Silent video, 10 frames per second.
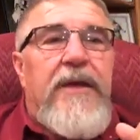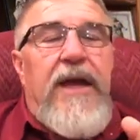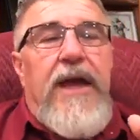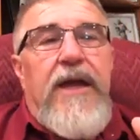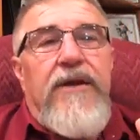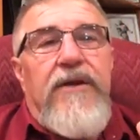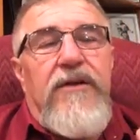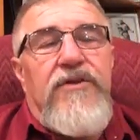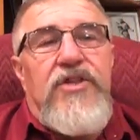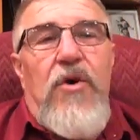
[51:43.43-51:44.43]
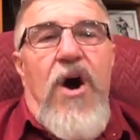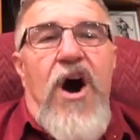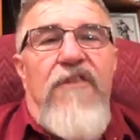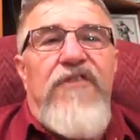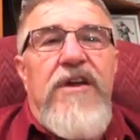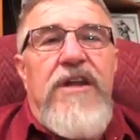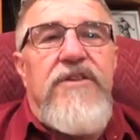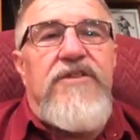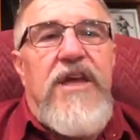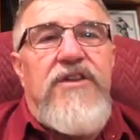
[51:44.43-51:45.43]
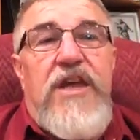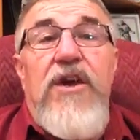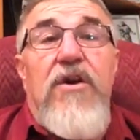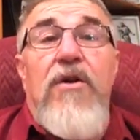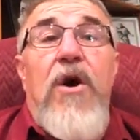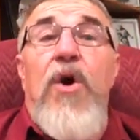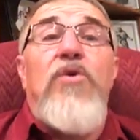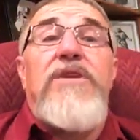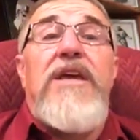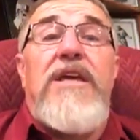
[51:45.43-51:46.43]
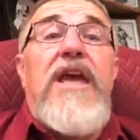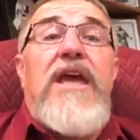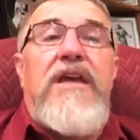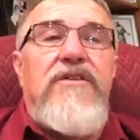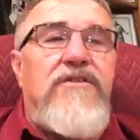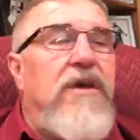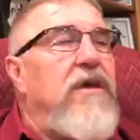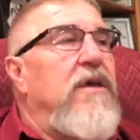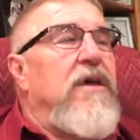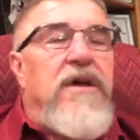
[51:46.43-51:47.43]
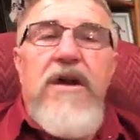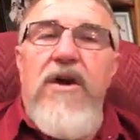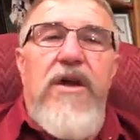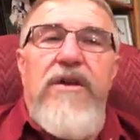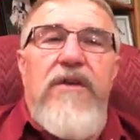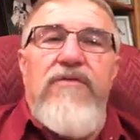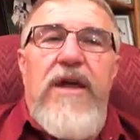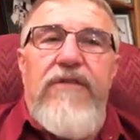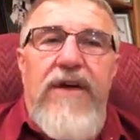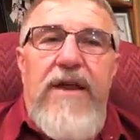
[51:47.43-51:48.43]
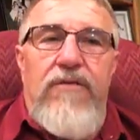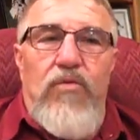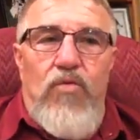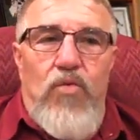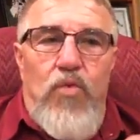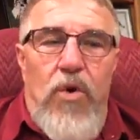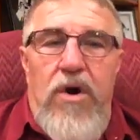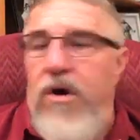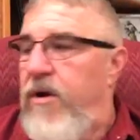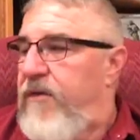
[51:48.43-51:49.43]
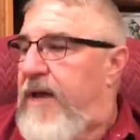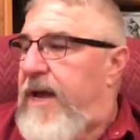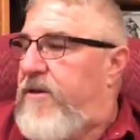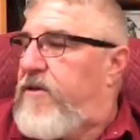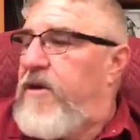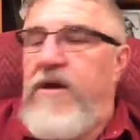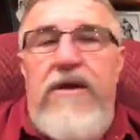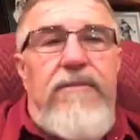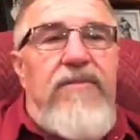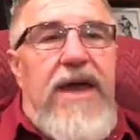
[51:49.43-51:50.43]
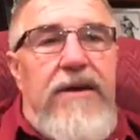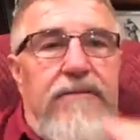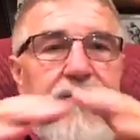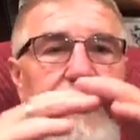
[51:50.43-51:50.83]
And so often it says, "Hear, O ye kings," you know, and, and that that word that uh, that